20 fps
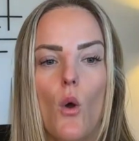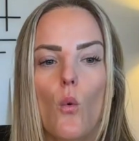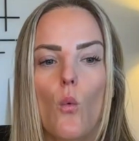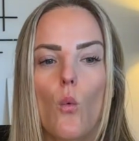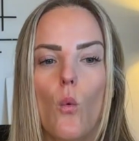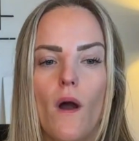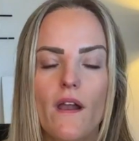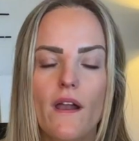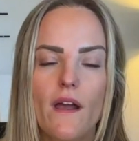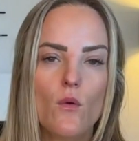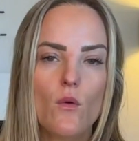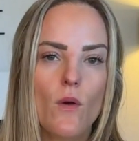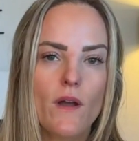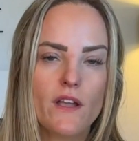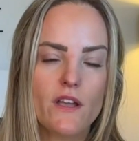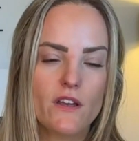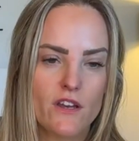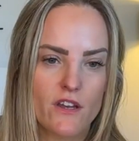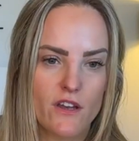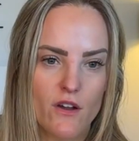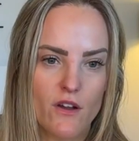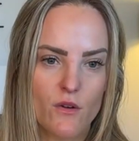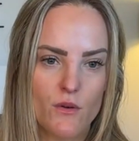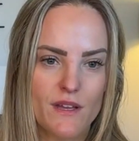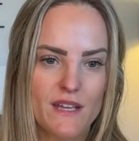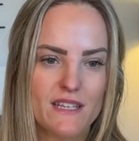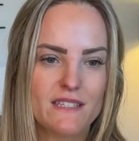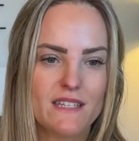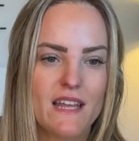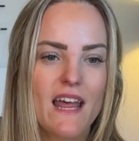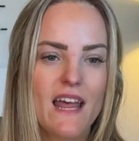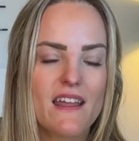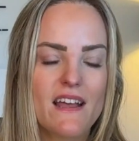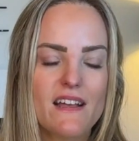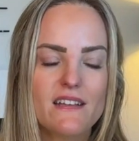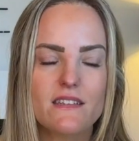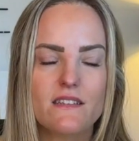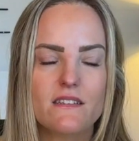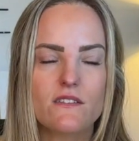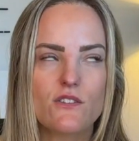what I want you to know is
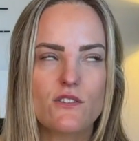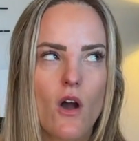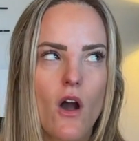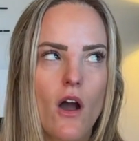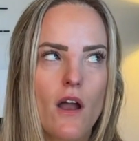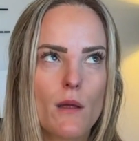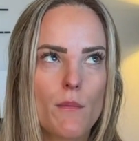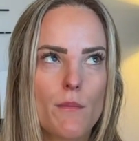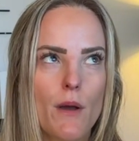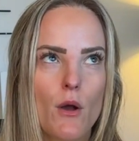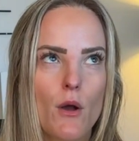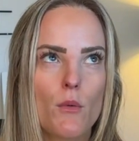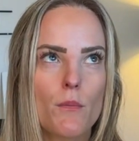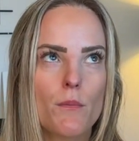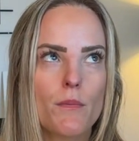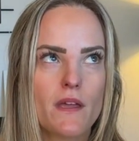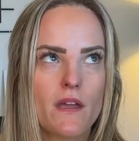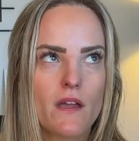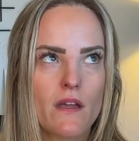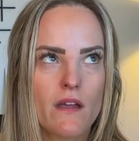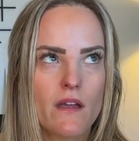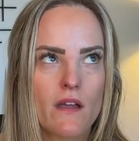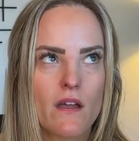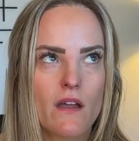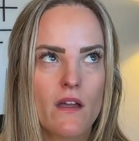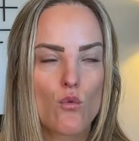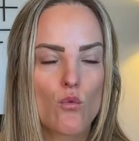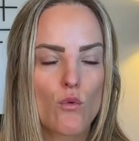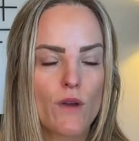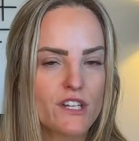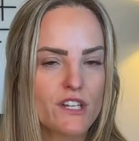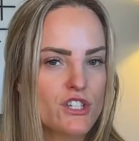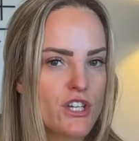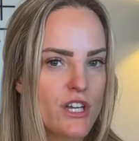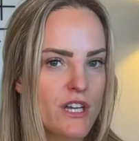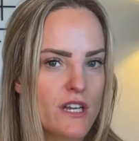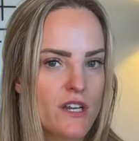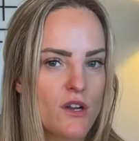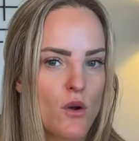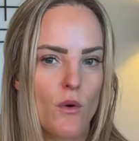this is not about being
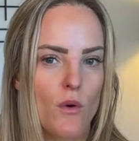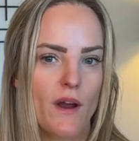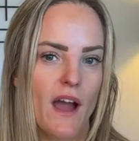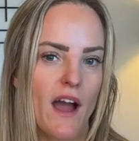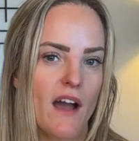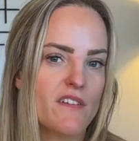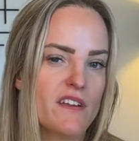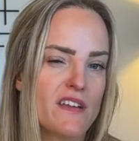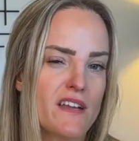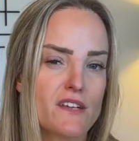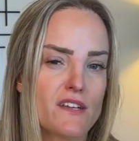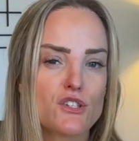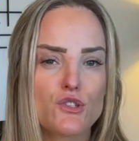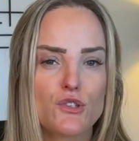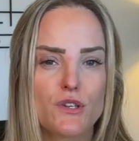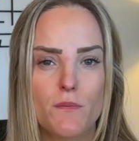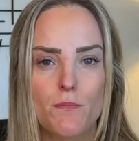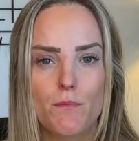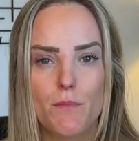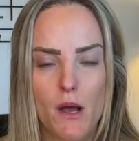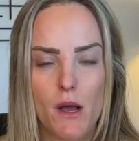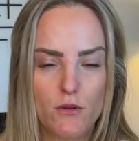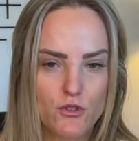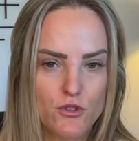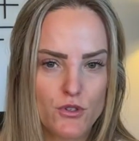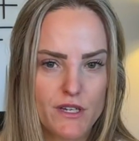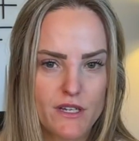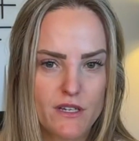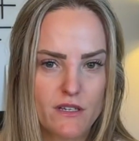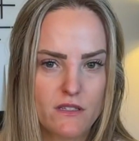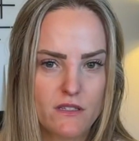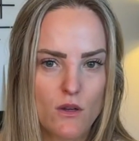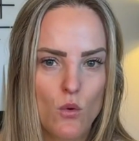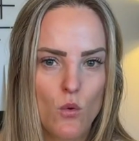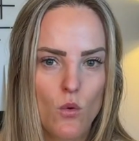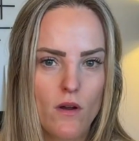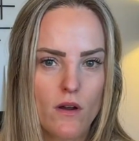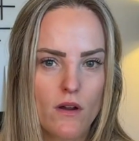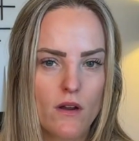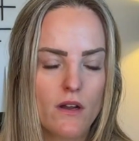rigid or having extreme boundaries
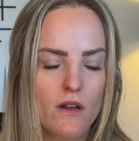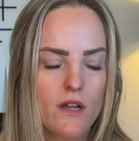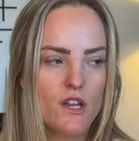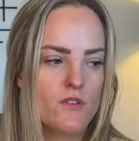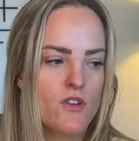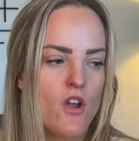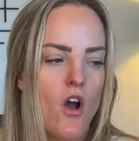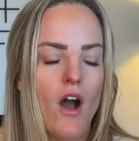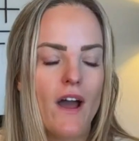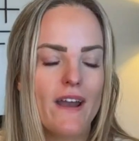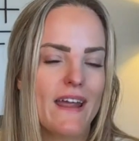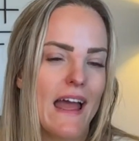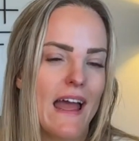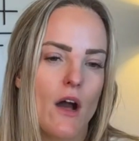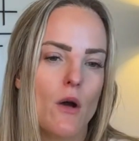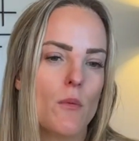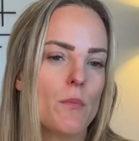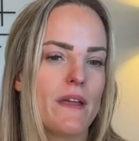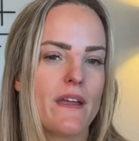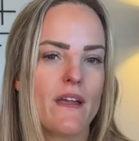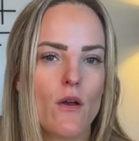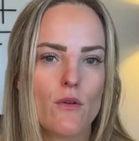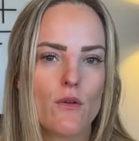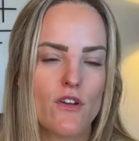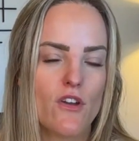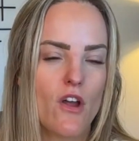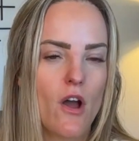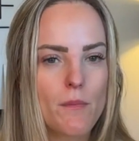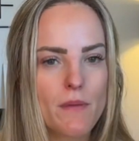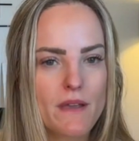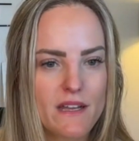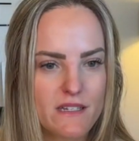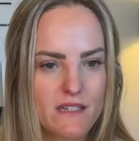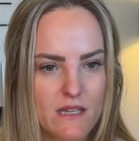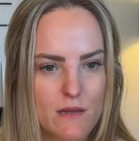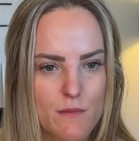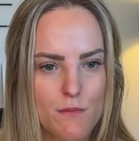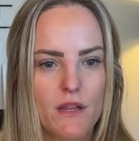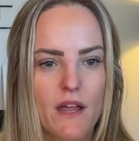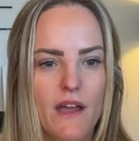or not helping out and not being a
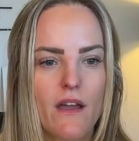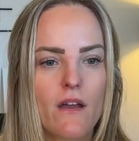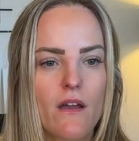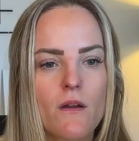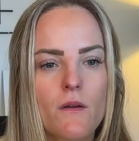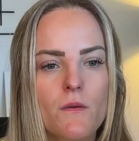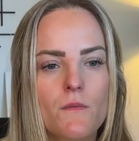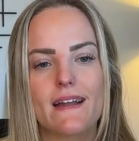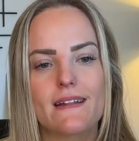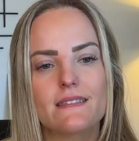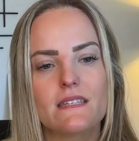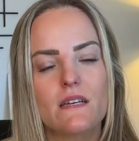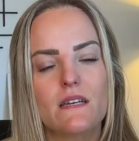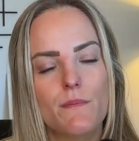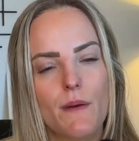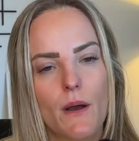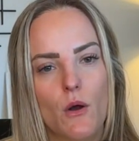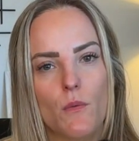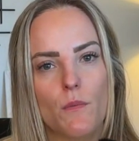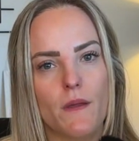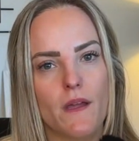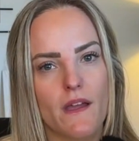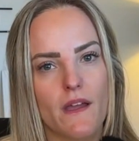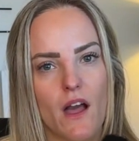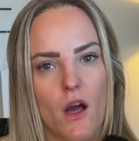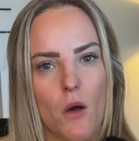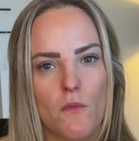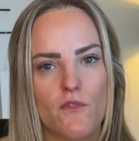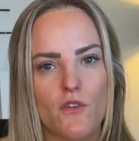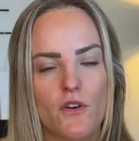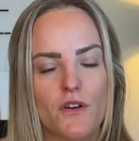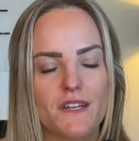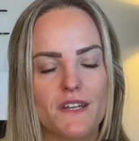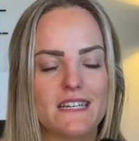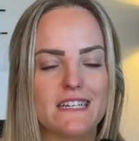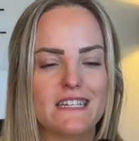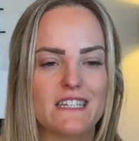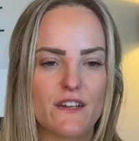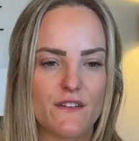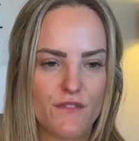team player. It's about being helpful in
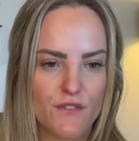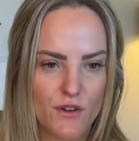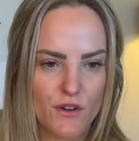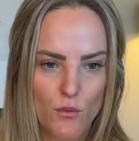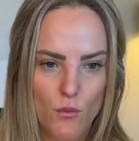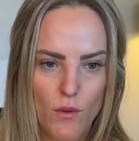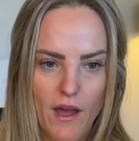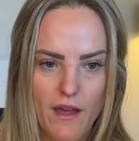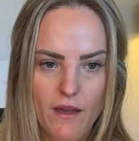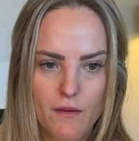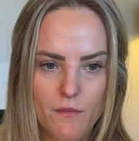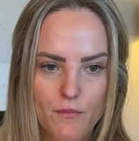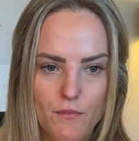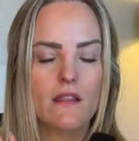a different way.